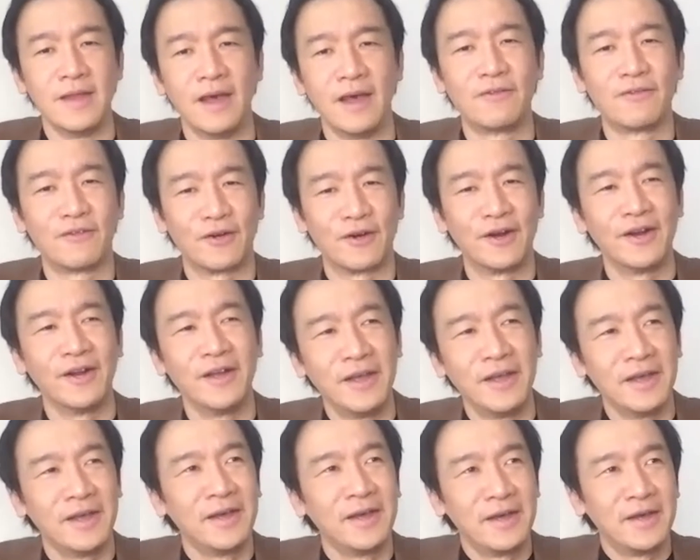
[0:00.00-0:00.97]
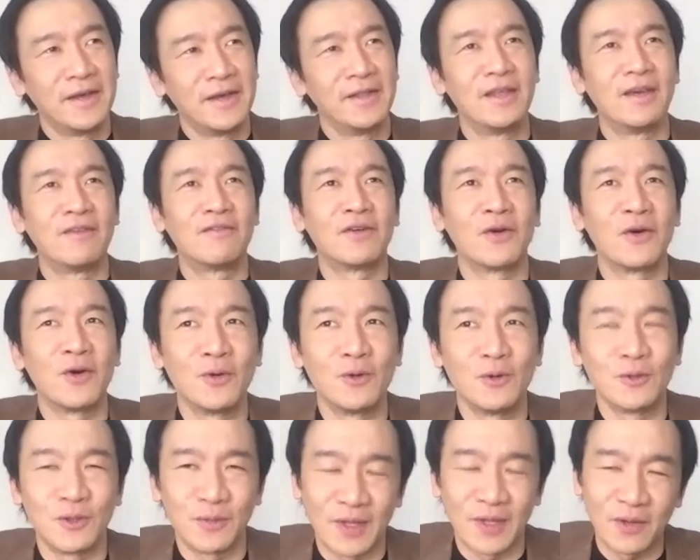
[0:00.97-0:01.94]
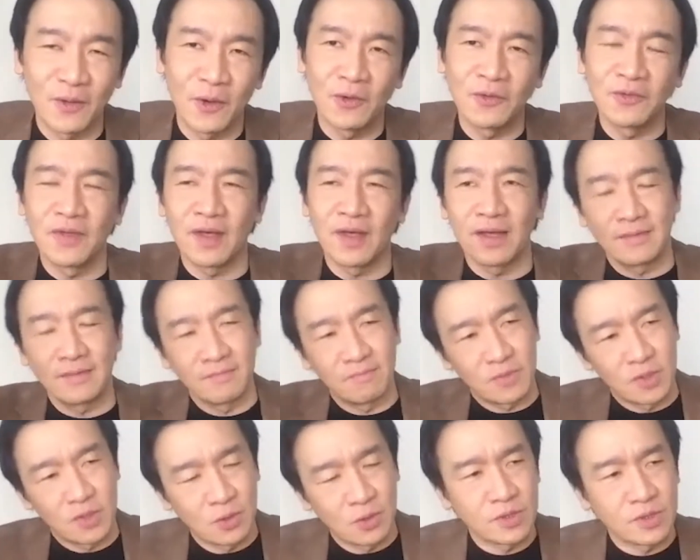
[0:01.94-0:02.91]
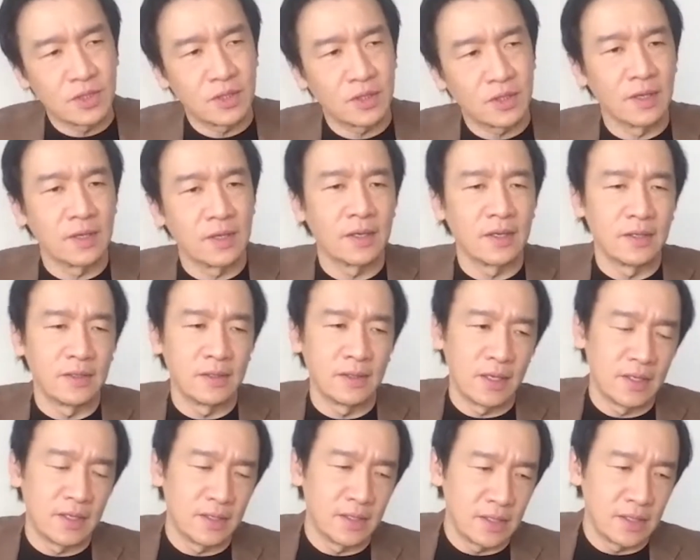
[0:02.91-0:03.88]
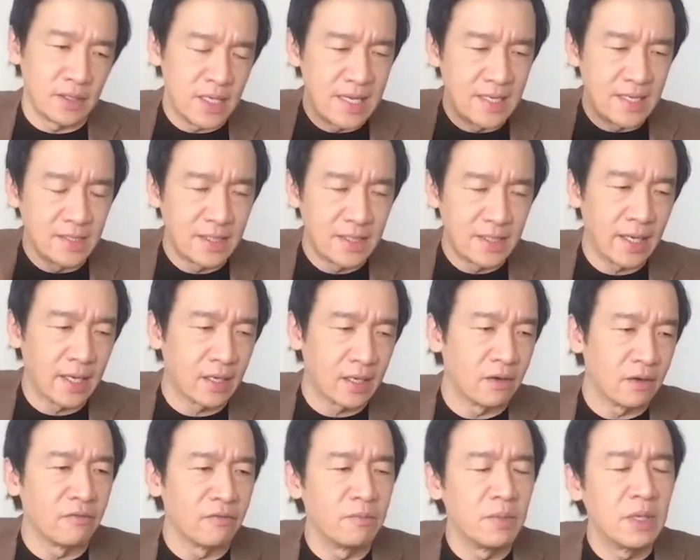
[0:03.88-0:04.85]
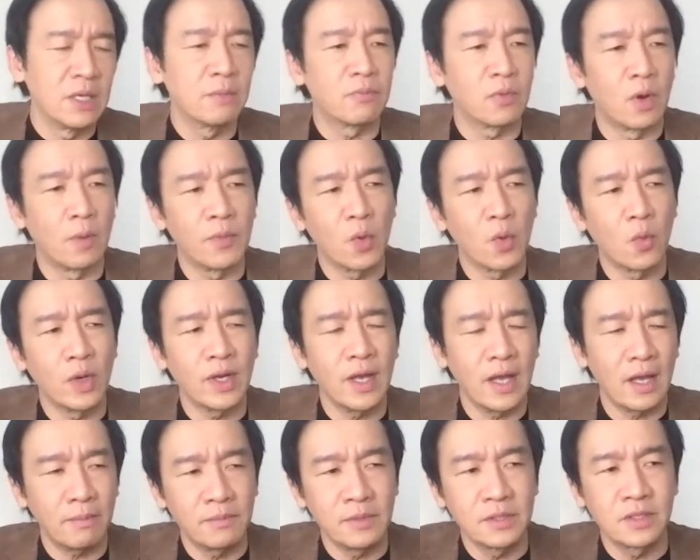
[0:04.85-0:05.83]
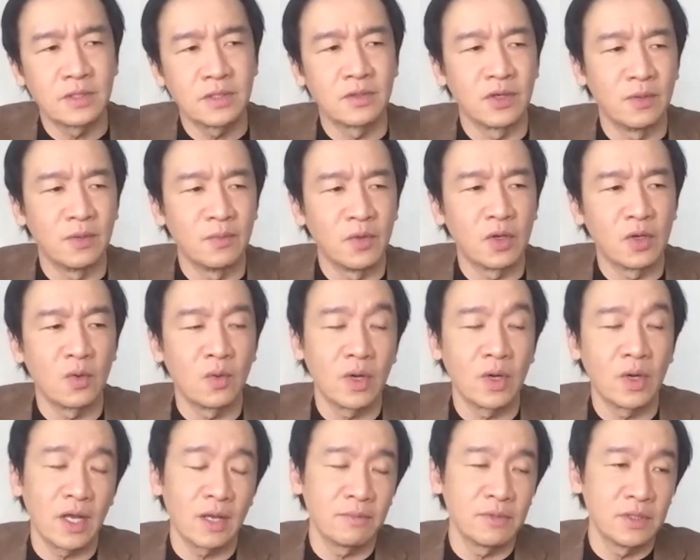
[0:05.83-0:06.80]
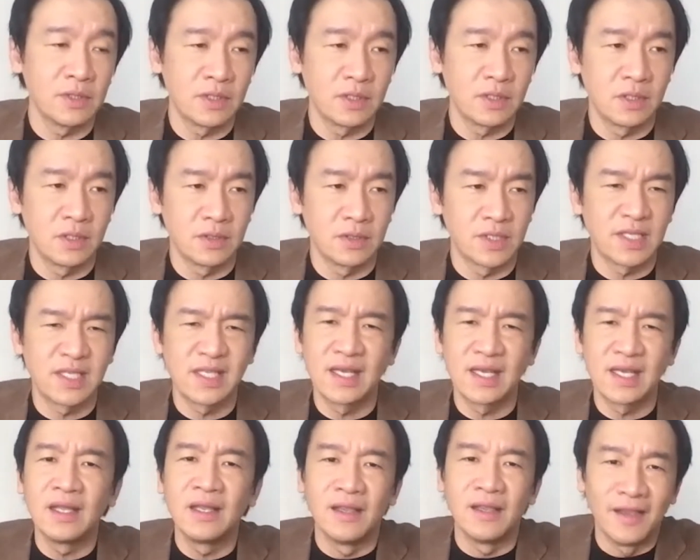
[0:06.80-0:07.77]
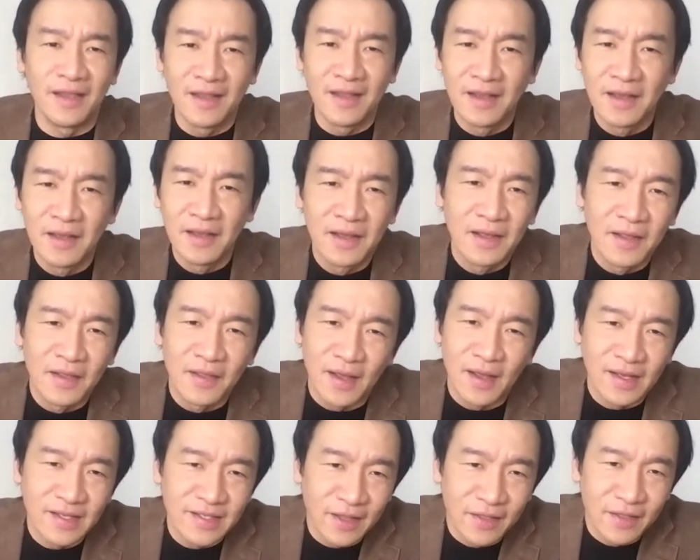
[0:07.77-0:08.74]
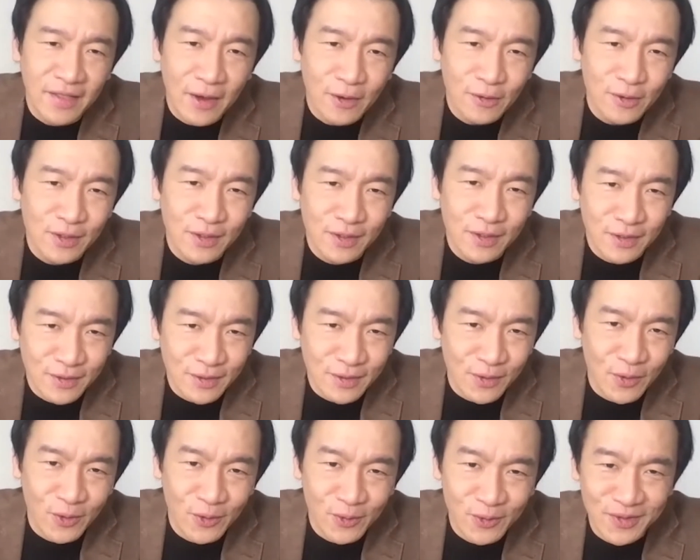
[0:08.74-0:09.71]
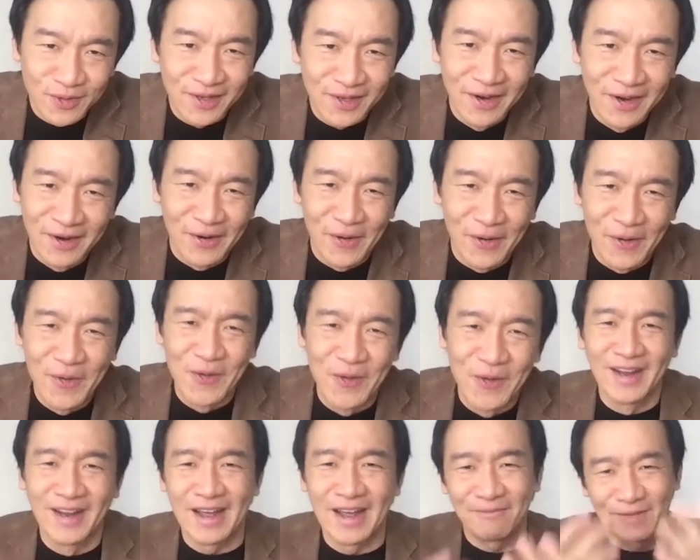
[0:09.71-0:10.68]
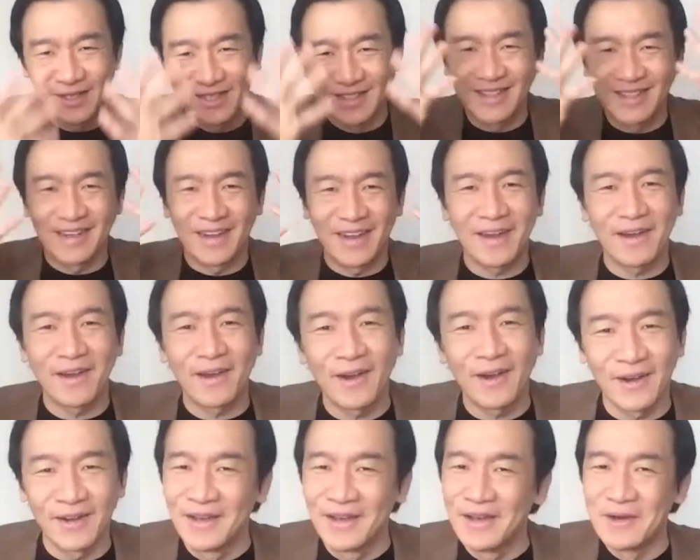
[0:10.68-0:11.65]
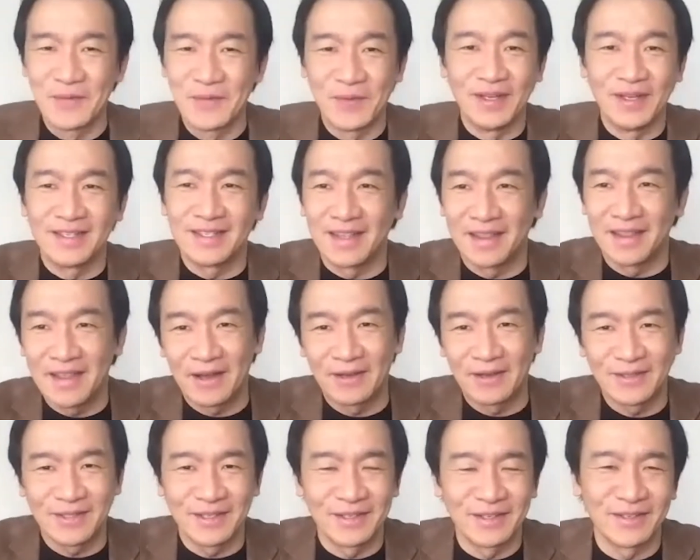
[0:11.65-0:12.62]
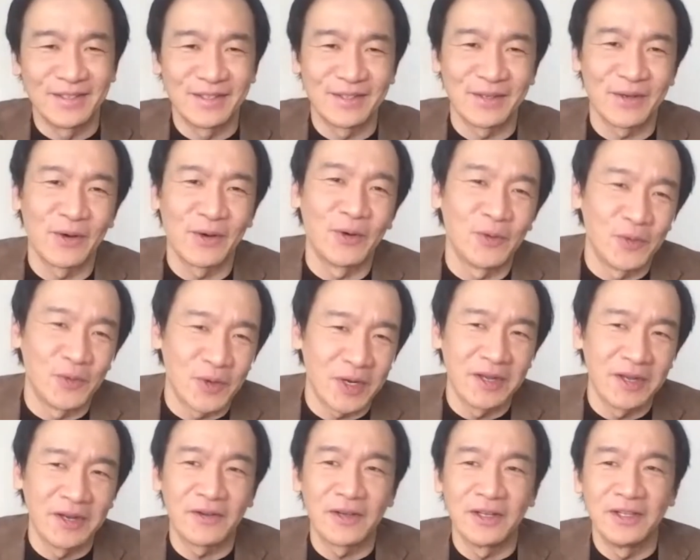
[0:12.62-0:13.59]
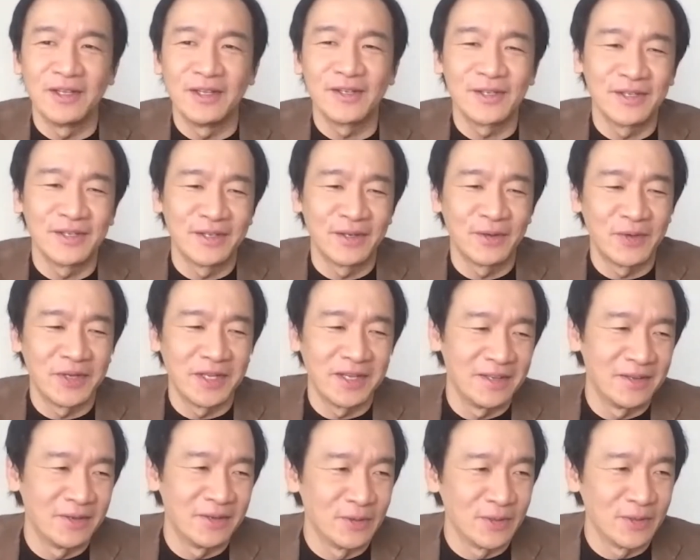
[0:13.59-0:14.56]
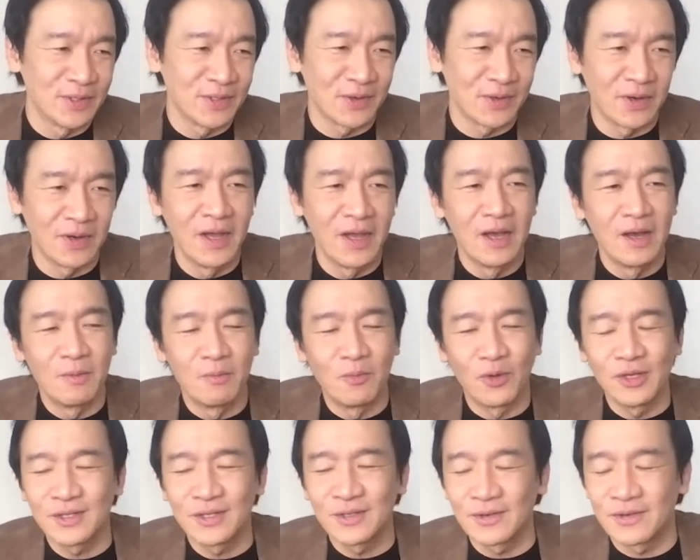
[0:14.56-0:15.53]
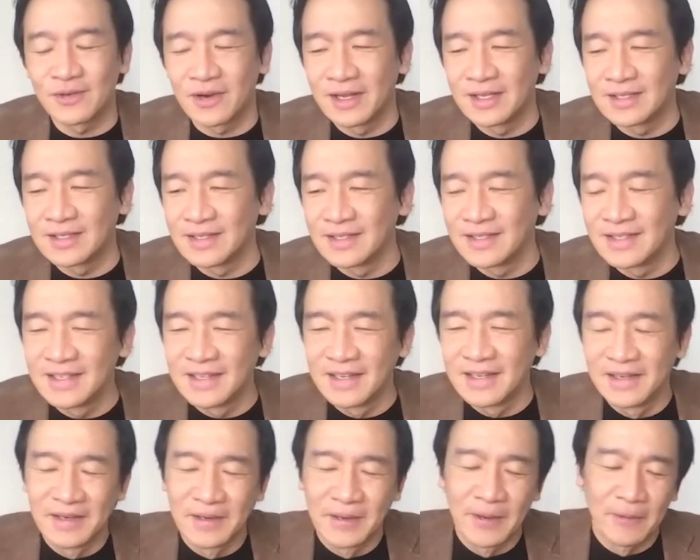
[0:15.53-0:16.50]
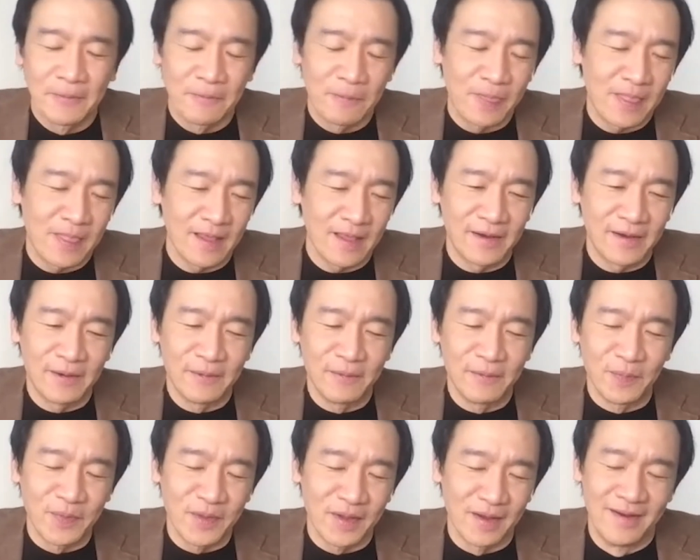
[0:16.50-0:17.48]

never never old, but all that soul sucking and, and intake of people. I mean, what happens to him? You know, what happens to his skin that is a thousand years old? You know, what happens to hair when it's a thousand years old? What kind of conditioner would he use or moisturizers? Um,